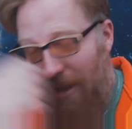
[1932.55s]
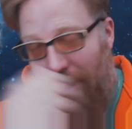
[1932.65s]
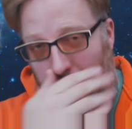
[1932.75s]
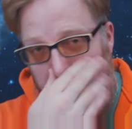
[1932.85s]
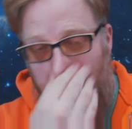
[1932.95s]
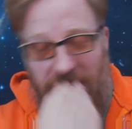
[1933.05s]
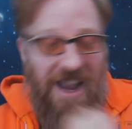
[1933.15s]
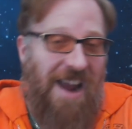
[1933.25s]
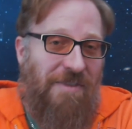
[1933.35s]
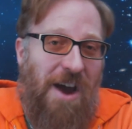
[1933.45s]
This is
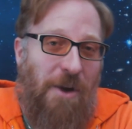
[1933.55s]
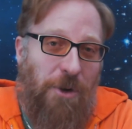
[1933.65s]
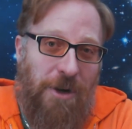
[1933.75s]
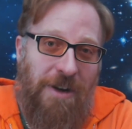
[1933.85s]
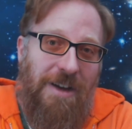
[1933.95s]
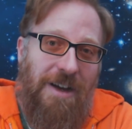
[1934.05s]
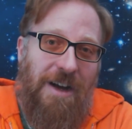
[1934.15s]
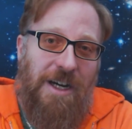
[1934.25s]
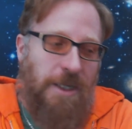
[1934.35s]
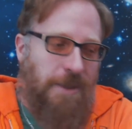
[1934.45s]
a half hour.
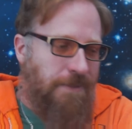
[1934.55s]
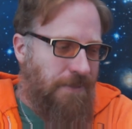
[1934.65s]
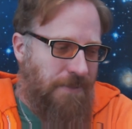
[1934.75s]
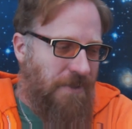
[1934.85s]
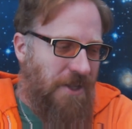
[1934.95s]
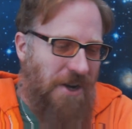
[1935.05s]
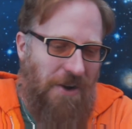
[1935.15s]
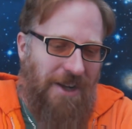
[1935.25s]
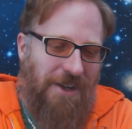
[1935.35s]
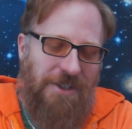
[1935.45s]

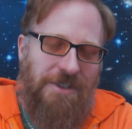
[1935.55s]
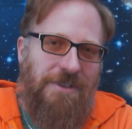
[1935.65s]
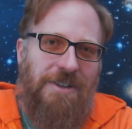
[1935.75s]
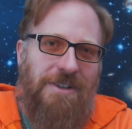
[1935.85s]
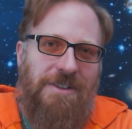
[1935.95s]
I could,